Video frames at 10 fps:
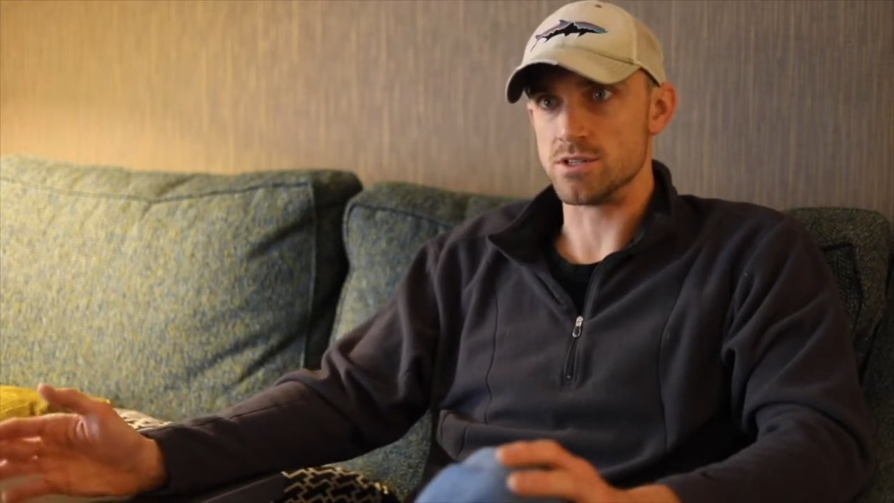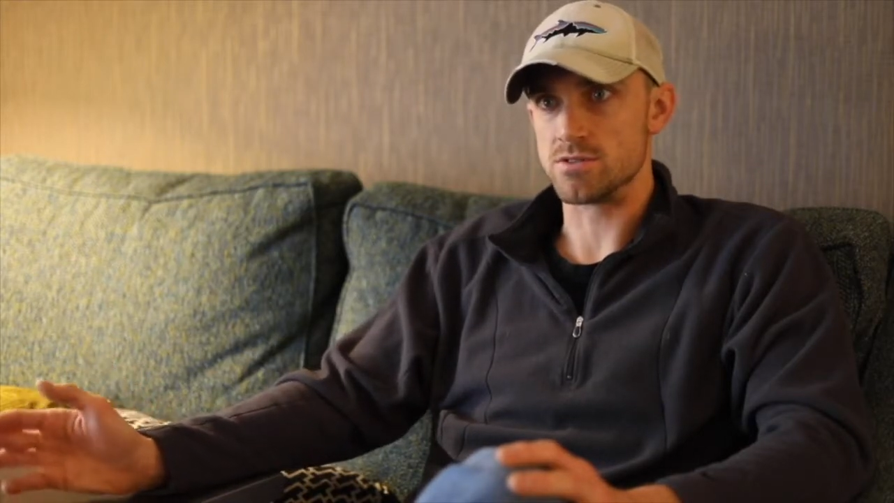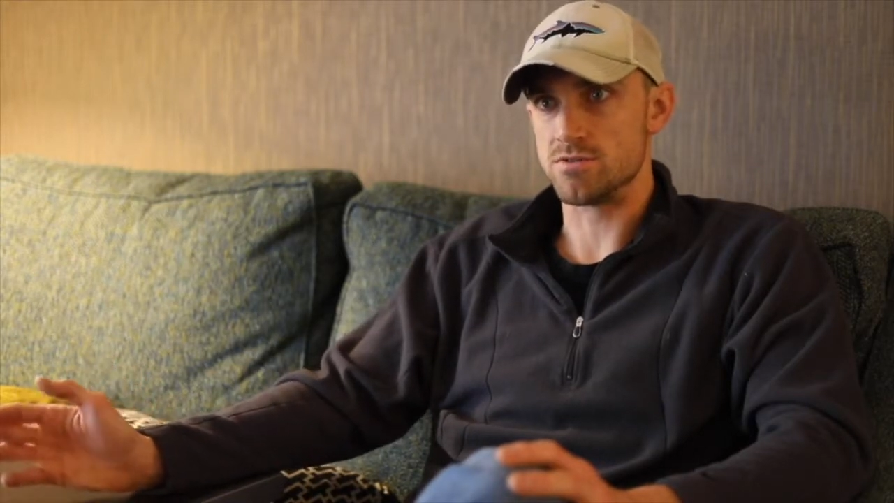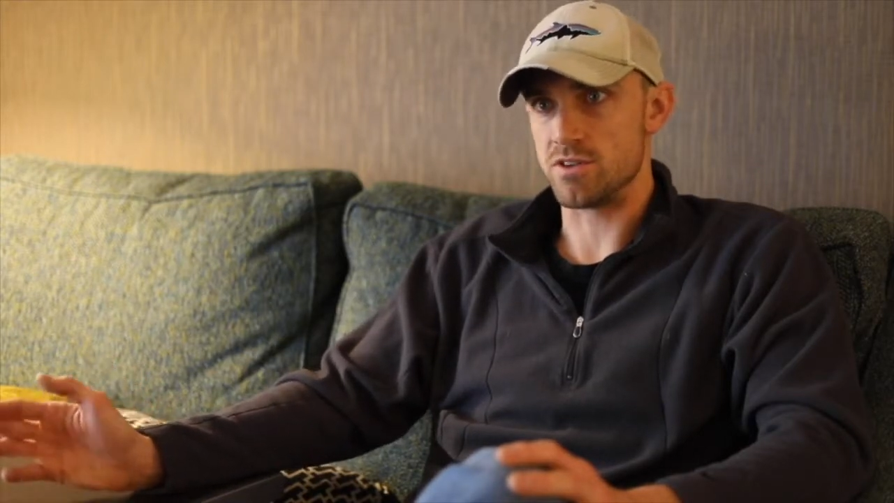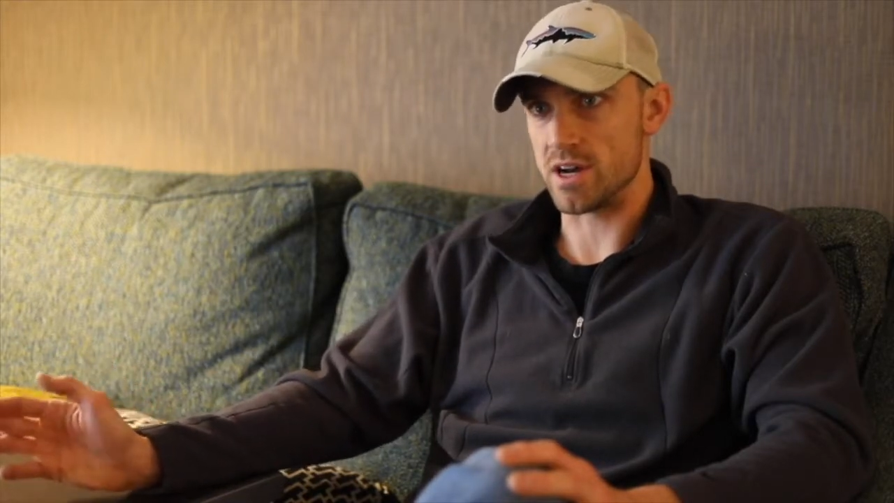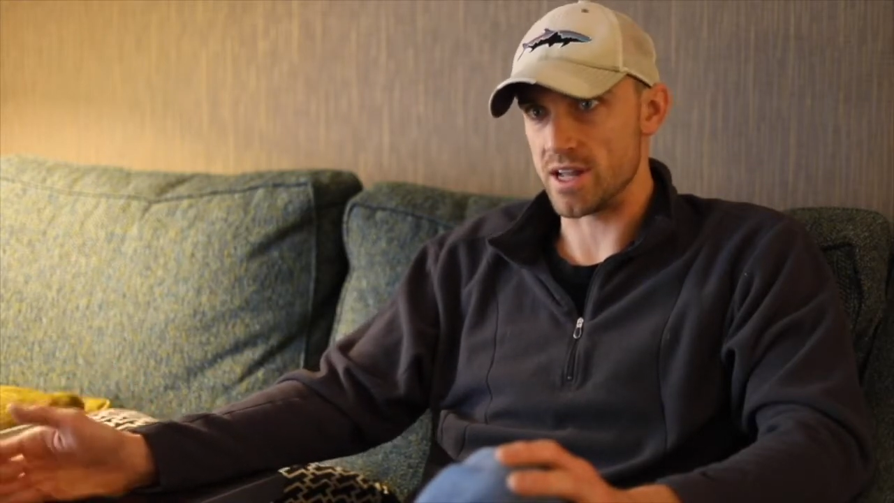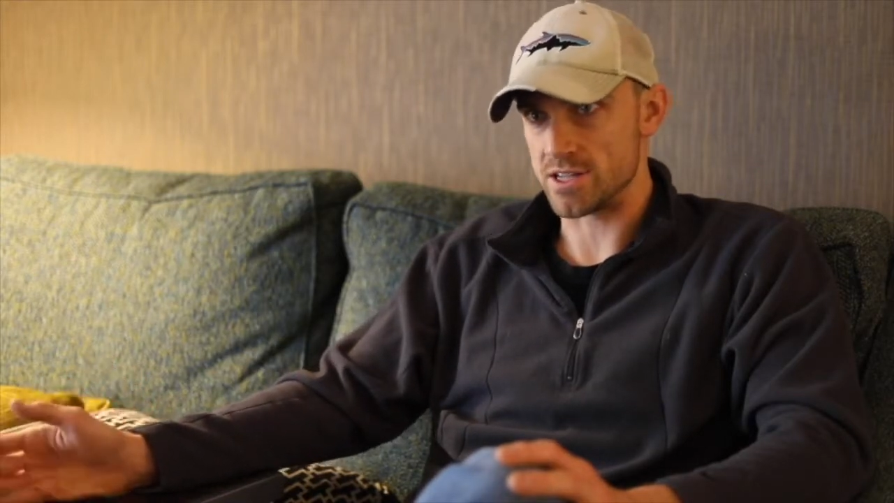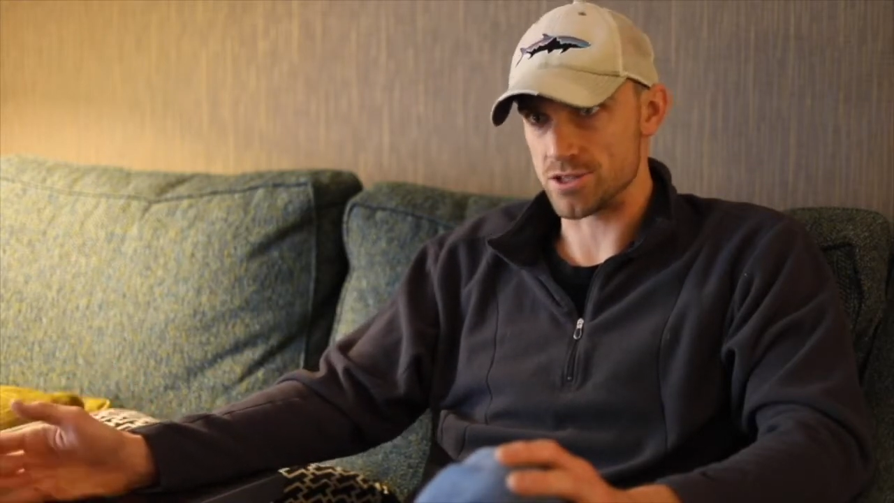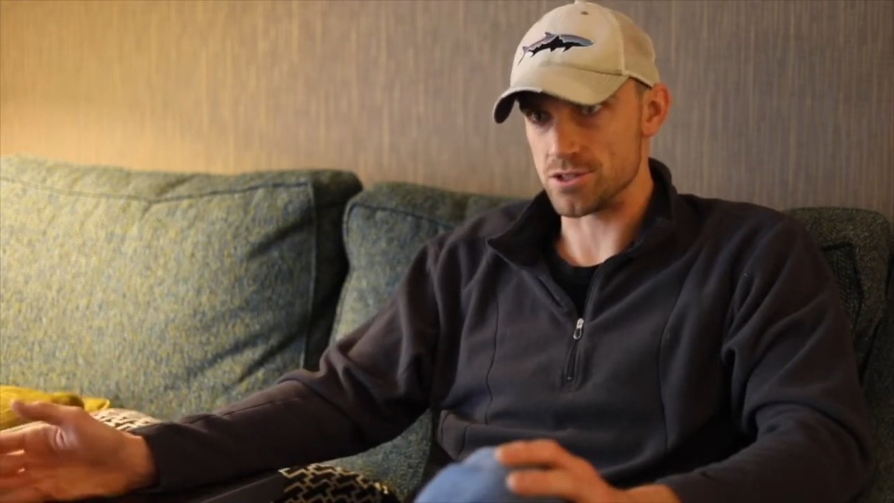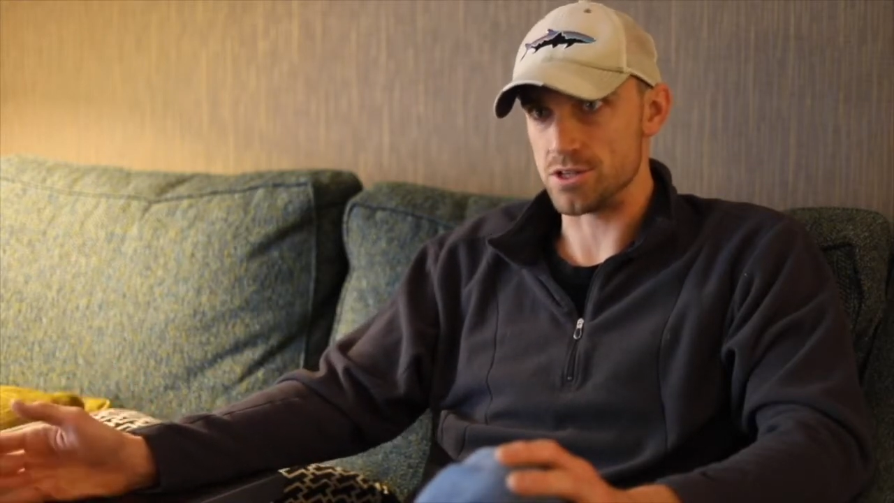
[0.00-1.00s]
is
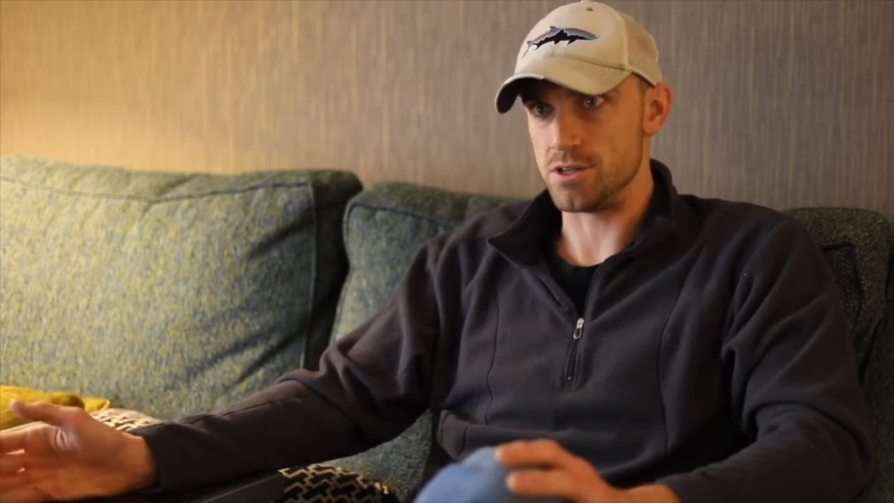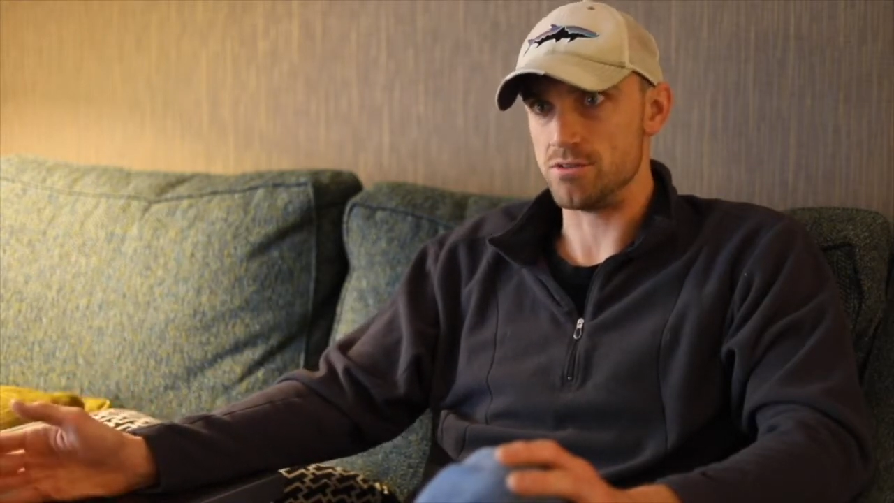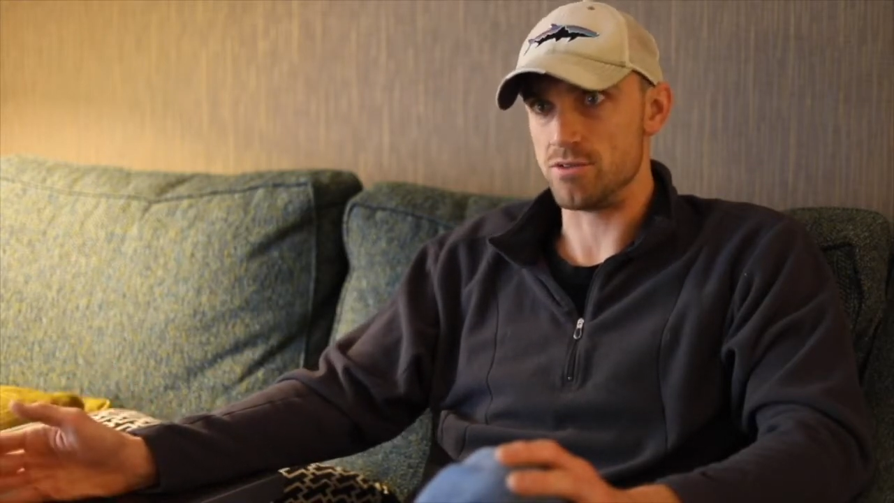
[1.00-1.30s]
financially